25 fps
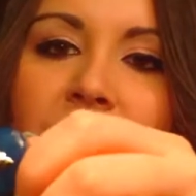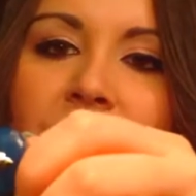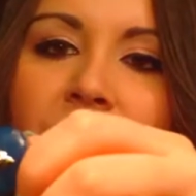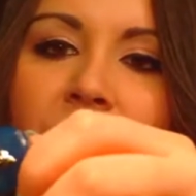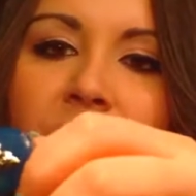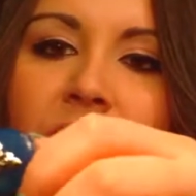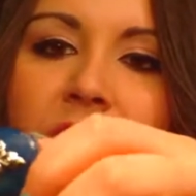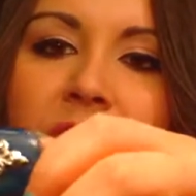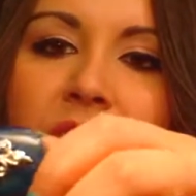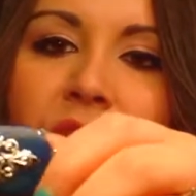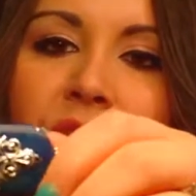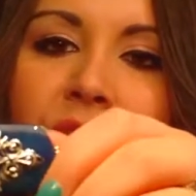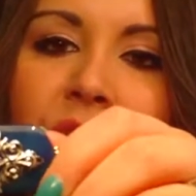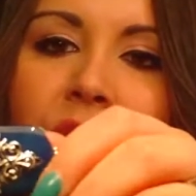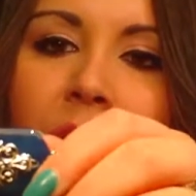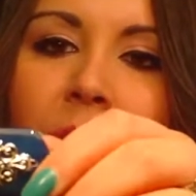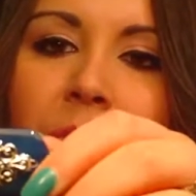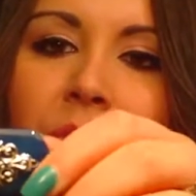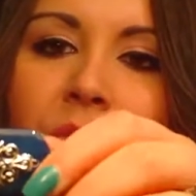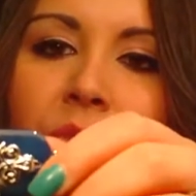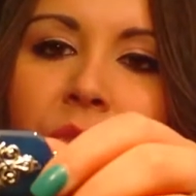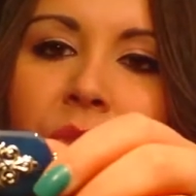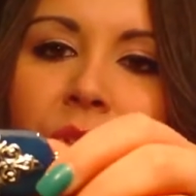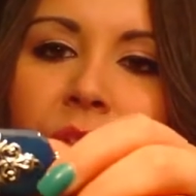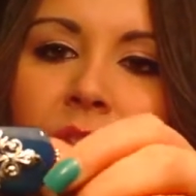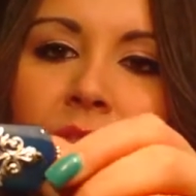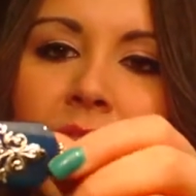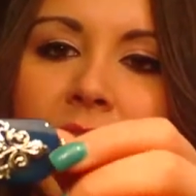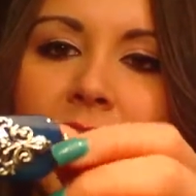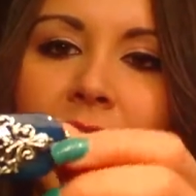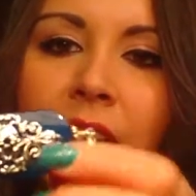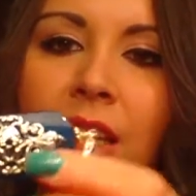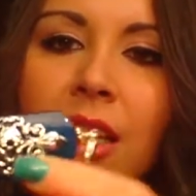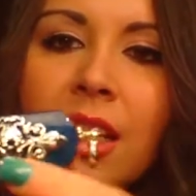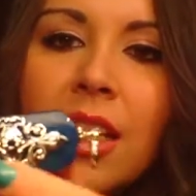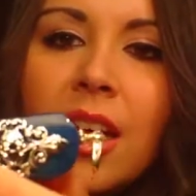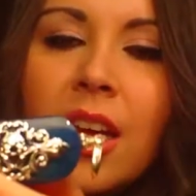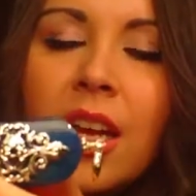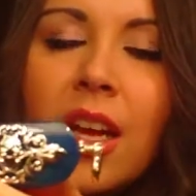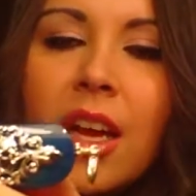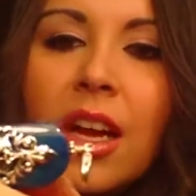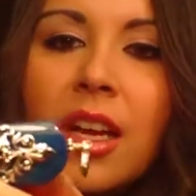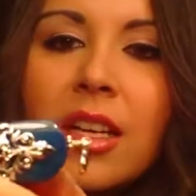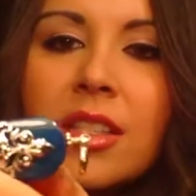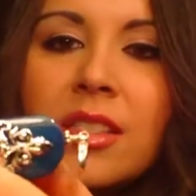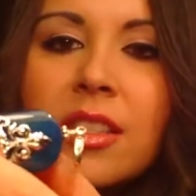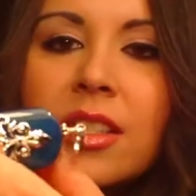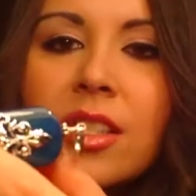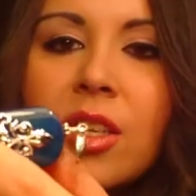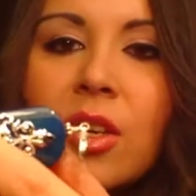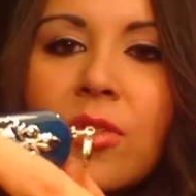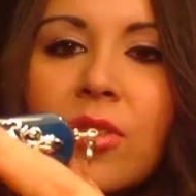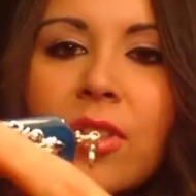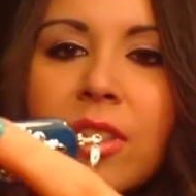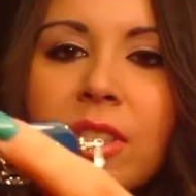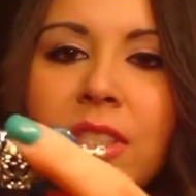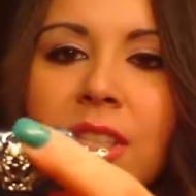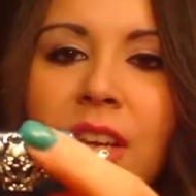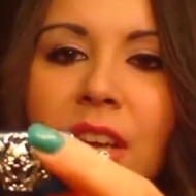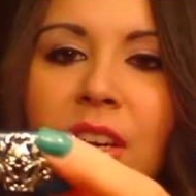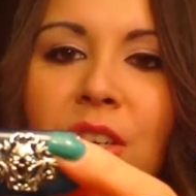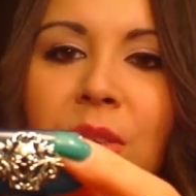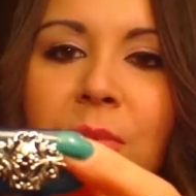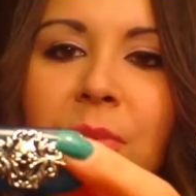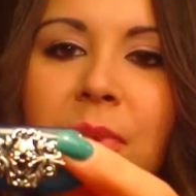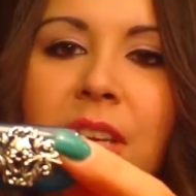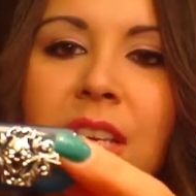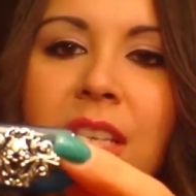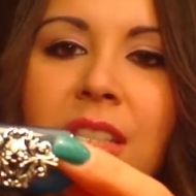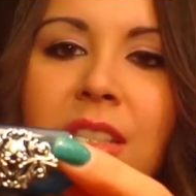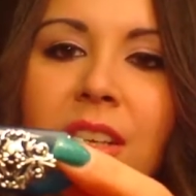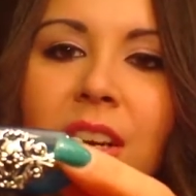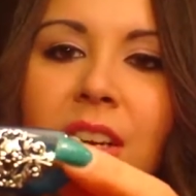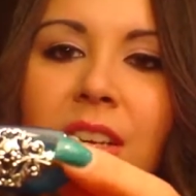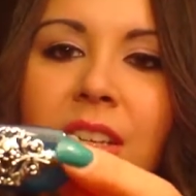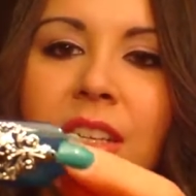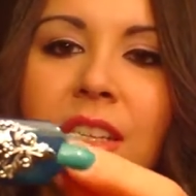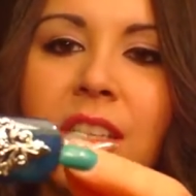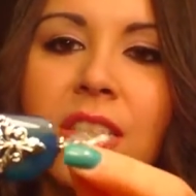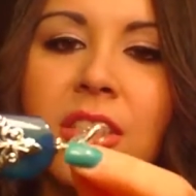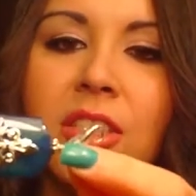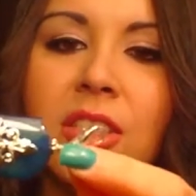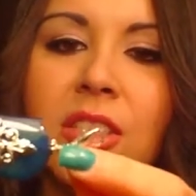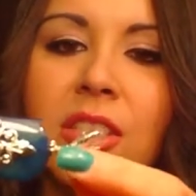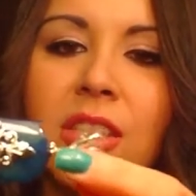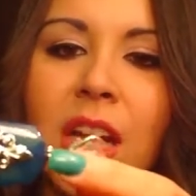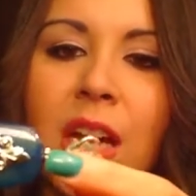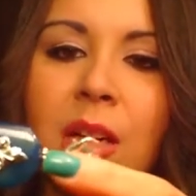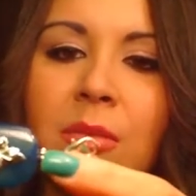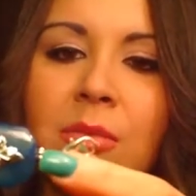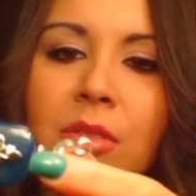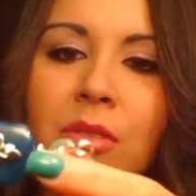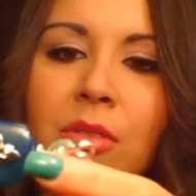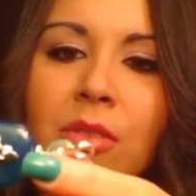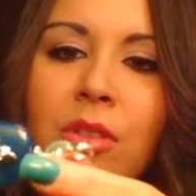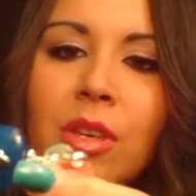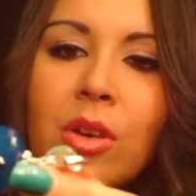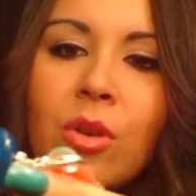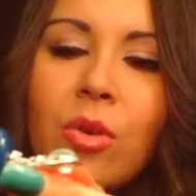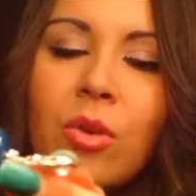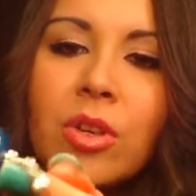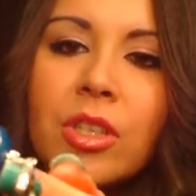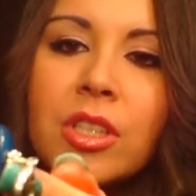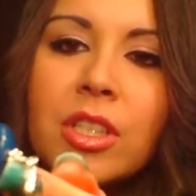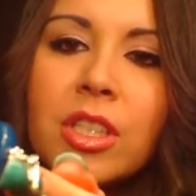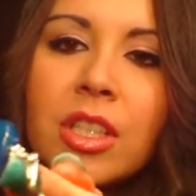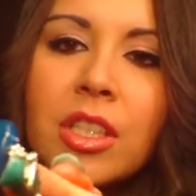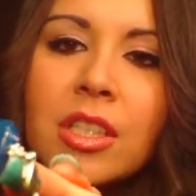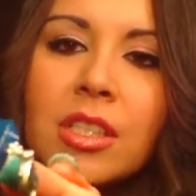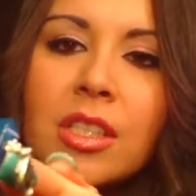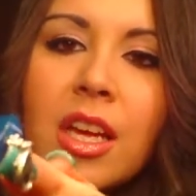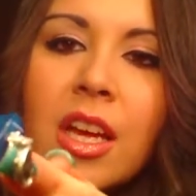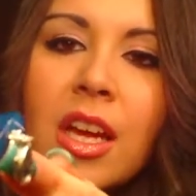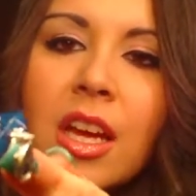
very tribal looking silver centerpiece on it. It's just absolutely gorgeous.